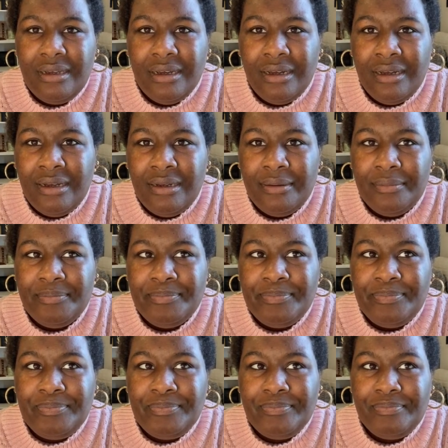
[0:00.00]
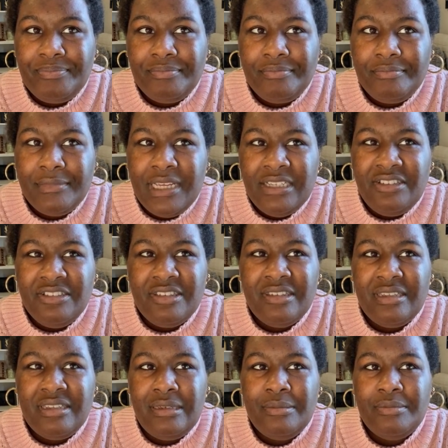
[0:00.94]
It just
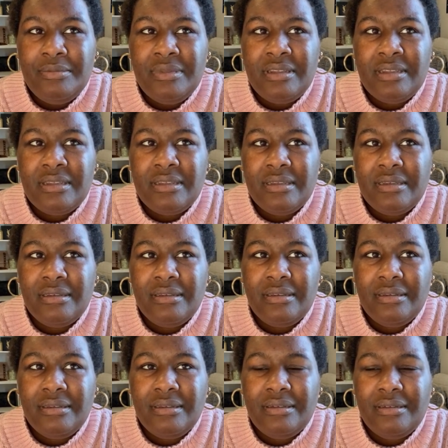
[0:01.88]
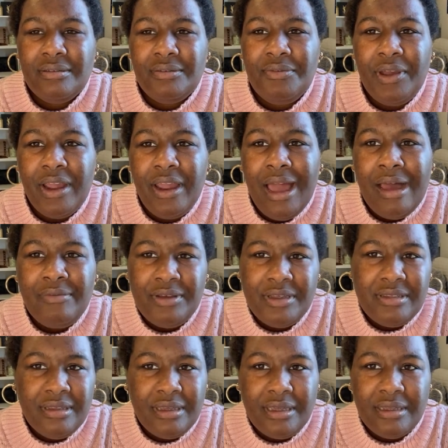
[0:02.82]
seems very
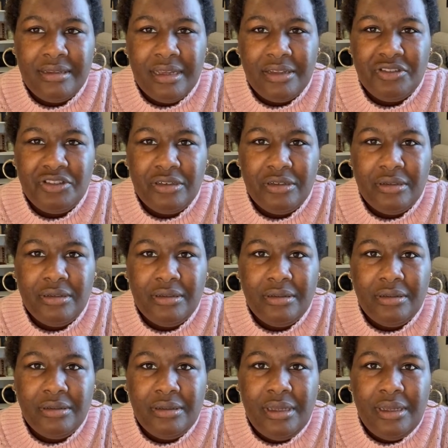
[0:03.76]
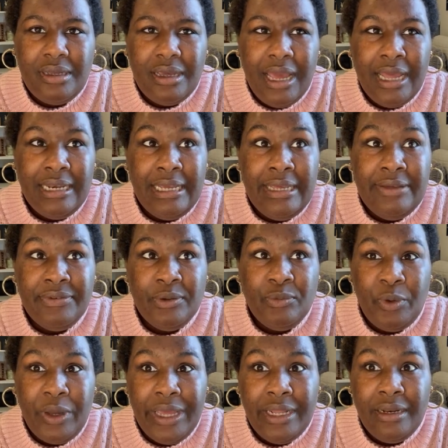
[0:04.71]
obviously intentional. And even
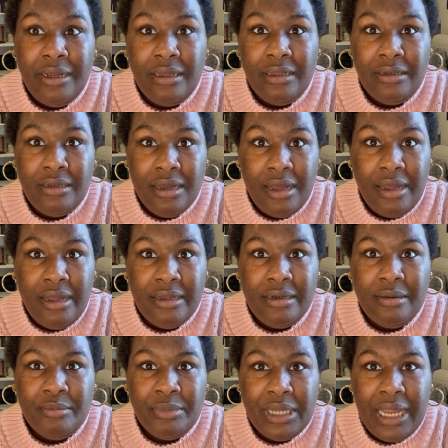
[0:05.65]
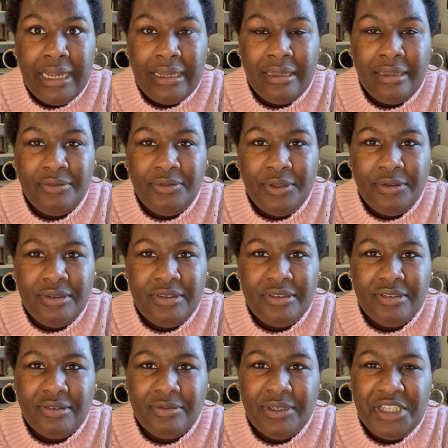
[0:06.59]
when non-Black
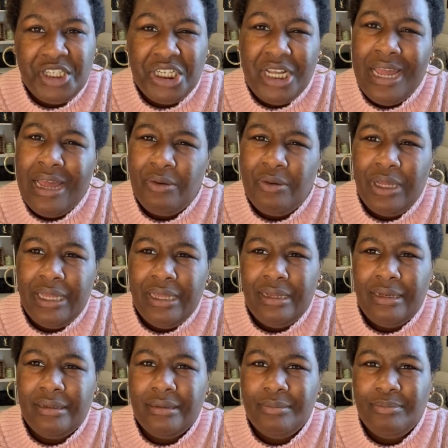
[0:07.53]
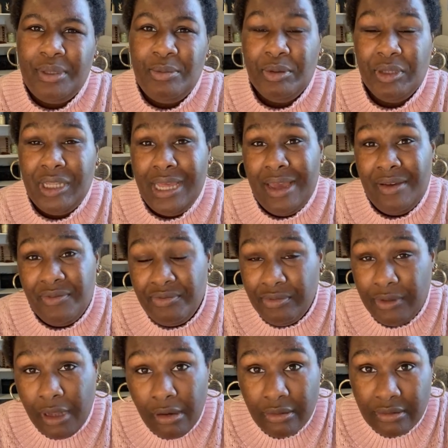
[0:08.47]
influencers are reaching out and people they have
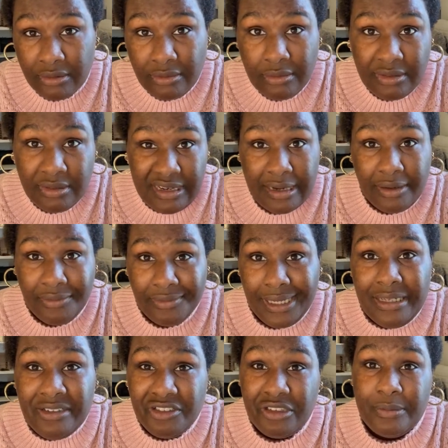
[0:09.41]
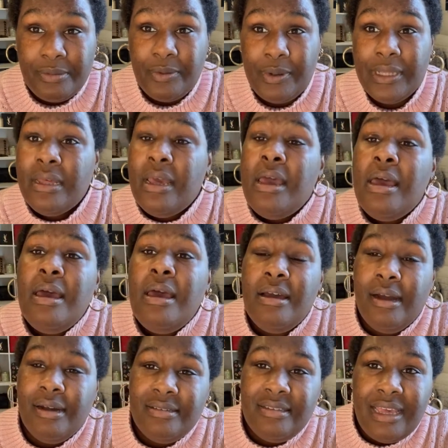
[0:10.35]
long-standing relationships with
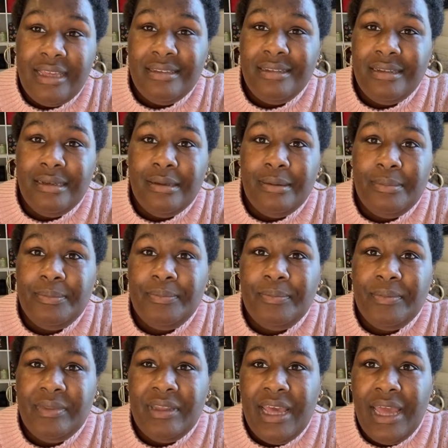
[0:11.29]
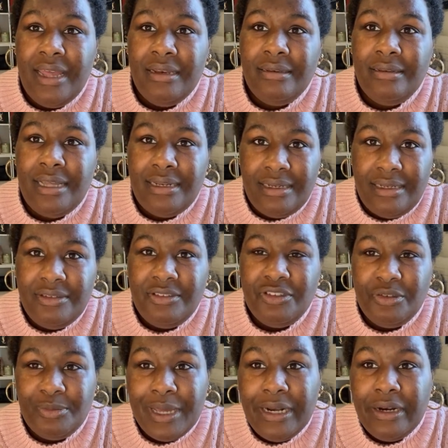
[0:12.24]
are saying to them that they need to
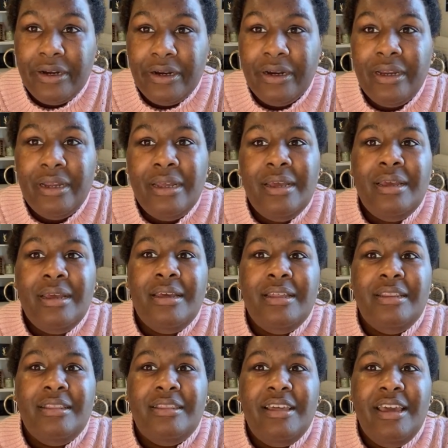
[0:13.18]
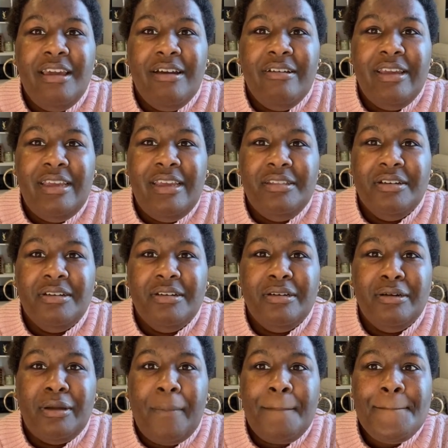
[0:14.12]
do better, they are either